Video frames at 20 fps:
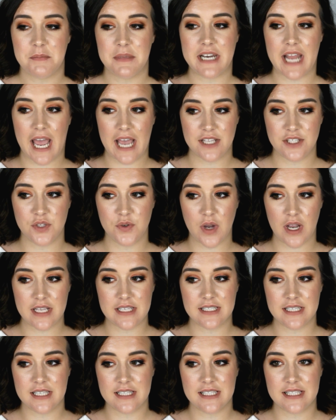and as you
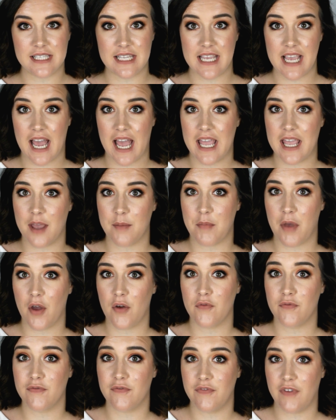guys can see, I am
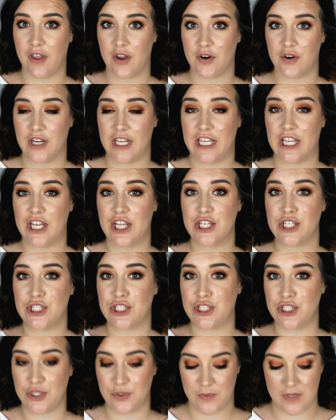very
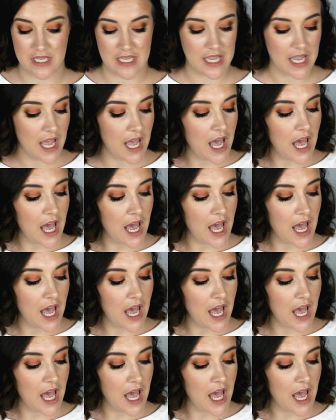dewy.